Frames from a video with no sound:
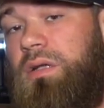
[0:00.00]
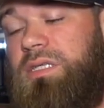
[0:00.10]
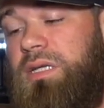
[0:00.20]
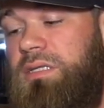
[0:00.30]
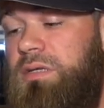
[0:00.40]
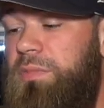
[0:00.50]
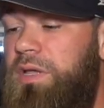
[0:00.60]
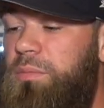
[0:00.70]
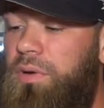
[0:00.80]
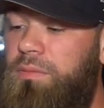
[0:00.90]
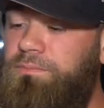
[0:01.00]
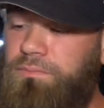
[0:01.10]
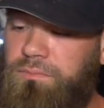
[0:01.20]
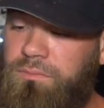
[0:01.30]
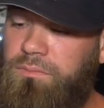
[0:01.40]
skin to me, but
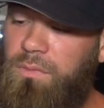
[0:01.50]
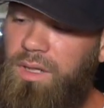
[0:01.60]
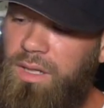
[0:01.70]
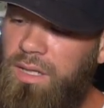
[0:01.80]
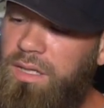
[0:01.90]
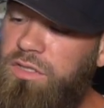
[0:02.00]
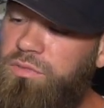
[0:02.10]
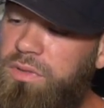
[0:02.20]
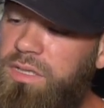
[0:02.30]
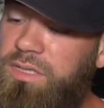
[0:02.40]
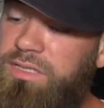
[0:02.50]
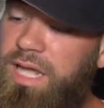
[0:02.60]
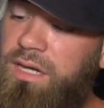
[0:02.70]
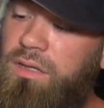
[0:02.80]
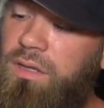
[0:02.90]
it is what it is.
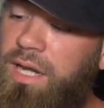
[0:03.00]
Taking a look